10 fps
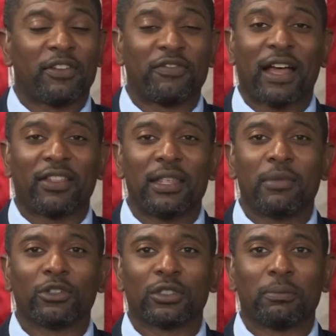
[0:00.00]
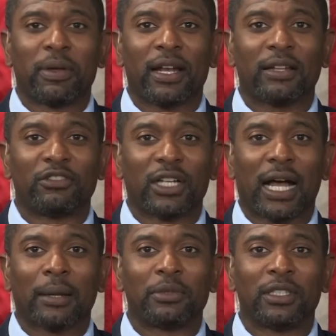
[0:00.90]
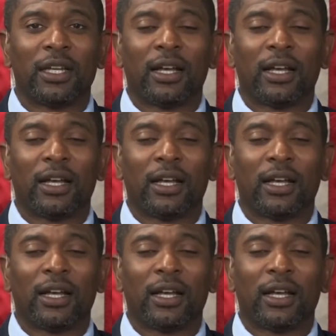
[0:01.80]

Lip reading: if not the most competitive jobs